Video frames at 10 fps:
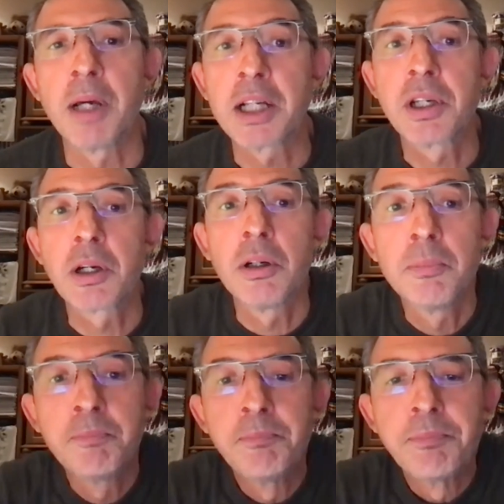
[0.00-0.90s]
Mexico,
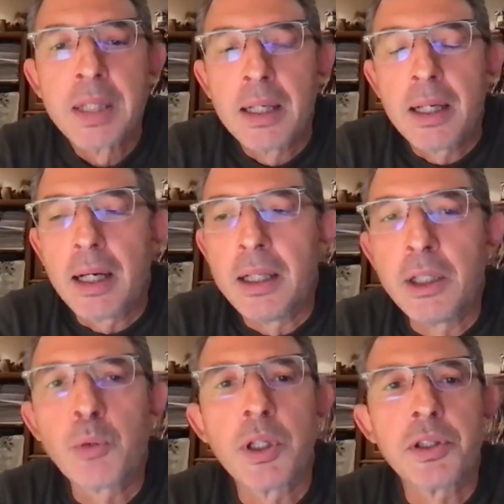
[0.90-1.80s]
and
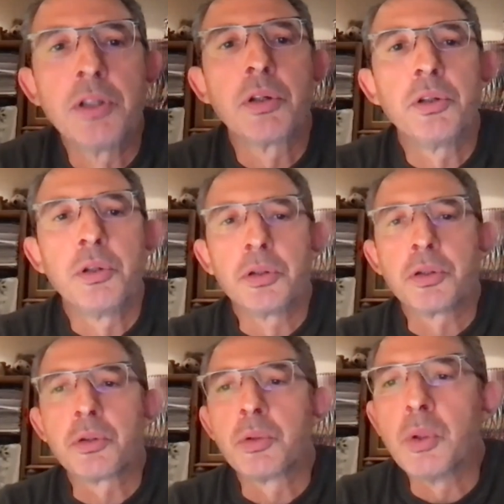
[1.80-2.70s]
it was
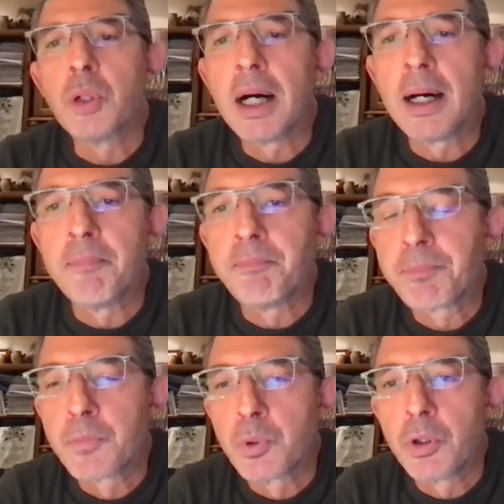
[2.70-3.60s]
introduced to
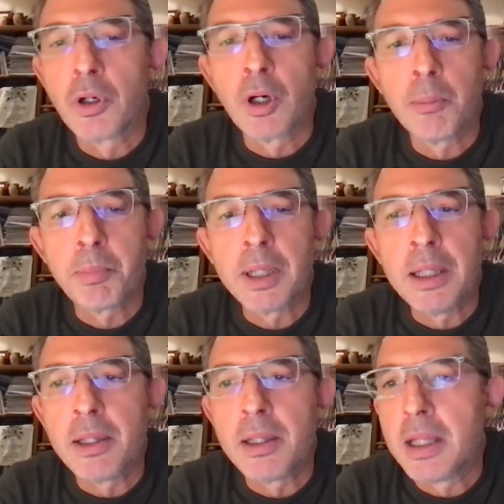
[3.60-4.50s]
Europe
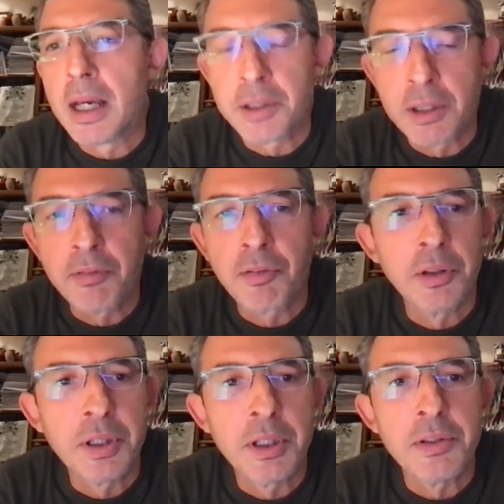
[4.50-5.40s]
in the
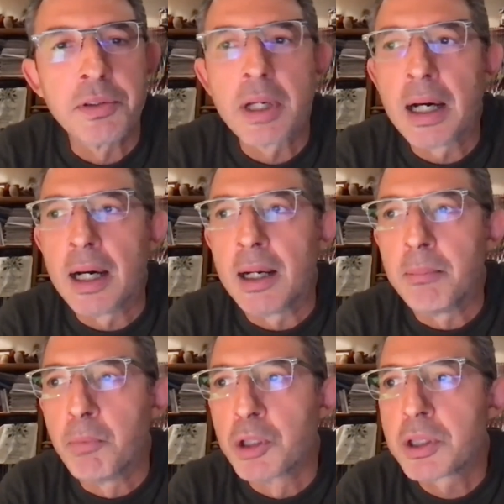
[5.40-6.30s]
1840s,
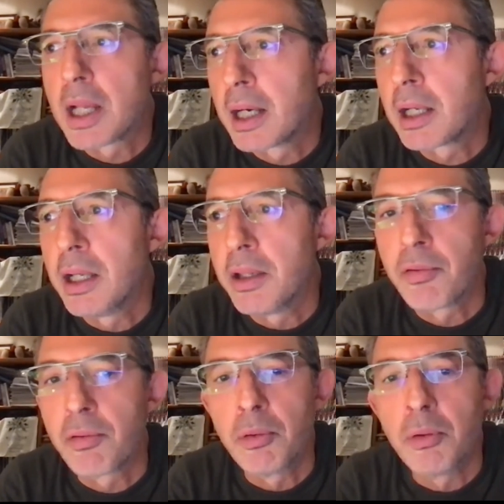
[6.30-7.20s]
most likely
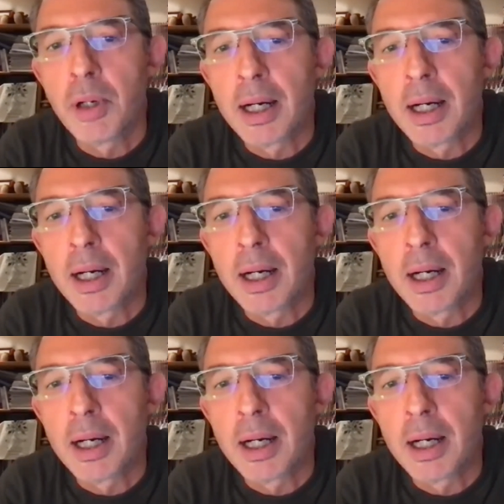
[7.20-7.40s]
through